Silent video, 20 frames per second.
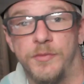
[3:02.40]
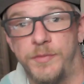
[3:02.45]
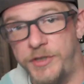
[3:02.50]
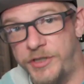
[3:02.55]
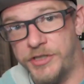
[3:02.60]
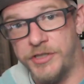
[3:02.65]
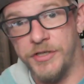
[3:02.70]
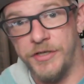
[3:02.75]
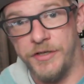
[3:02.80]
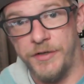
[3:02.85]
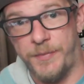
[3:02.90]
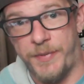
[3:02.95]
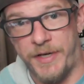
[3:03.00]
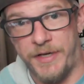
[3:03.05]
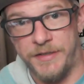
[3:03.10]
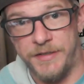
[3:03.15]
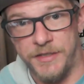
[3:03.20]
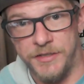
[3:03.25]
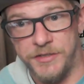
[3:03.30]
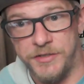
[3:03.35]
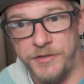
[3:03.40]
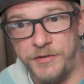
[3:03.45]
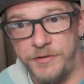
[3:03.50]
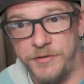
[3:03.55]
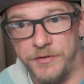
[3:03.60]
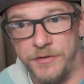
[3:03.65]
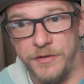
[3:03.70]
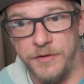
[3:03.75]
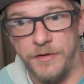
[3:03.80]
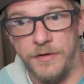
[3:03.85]
be sure to pay attention to
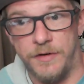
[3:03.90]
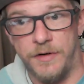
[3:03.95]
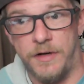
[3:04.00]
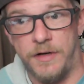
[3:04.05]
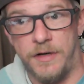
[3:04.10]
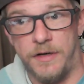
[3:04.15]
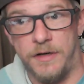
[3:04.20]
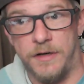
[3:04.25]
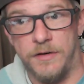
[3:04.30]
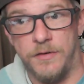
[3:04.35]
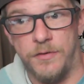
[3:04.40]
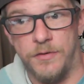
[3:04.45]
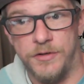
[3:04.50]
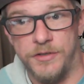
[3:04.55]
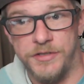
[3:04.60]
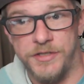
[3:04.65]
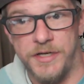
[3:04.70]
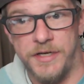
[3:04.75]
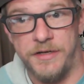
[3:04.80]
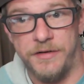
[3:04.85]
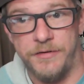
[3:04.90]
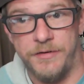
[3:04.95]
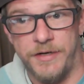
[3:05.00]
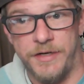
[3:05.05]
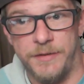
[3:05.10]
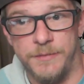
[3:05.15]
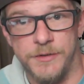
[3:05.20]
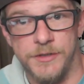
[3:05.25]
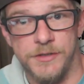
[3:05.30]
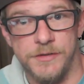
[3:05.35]
your course
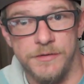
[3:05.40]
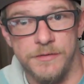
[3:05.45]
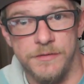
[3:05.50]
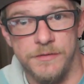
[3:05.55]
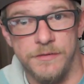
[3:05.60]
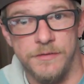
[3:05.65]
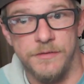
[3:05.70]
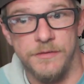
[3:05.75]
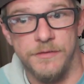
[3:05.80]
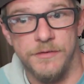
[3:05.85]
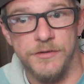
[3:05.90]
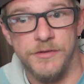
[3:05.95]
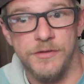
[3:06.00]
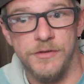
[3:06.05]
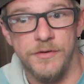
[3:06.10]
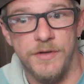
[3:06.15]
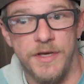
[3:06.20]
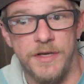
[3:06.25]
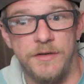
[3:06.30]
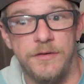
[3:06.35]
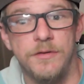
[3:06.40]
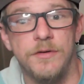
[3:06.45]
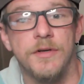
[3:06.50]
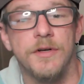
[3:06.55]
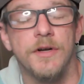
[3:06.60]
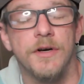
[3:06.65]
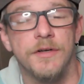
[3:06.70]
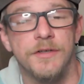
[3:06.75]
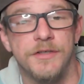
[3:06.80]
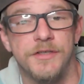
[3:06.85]
diagrams so that you can
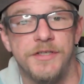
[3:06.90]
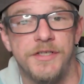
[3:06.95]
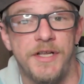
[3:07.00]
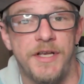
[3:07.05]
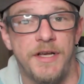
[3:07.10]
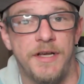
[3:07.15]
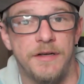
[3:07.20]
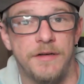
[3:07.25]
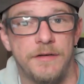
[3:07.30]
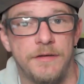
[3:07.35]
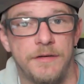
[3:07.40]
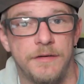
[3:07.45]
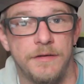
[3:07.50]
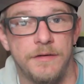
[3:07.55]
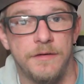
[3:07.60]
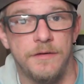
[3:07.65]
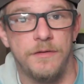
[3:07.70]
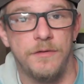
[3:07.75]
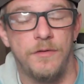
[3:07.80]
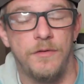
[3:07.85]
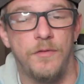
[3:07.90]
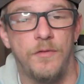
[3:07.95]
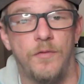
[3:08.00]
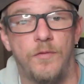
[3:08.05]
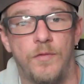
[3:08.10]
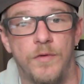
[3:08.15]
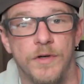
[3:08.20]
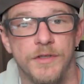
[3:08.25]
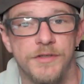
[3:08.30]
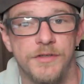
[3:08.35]
understand
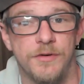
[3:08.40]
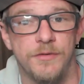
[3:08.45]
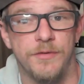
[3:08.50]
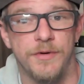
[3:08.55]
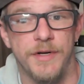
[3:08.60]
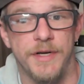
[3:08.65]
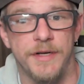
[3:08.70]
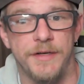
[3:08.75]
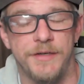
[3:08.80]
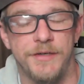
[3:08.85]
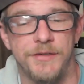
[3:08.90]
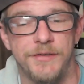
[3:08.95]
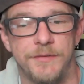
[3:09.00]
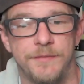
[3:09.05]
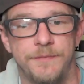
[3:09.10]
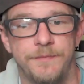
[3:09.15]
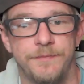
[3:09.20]
what's going on here.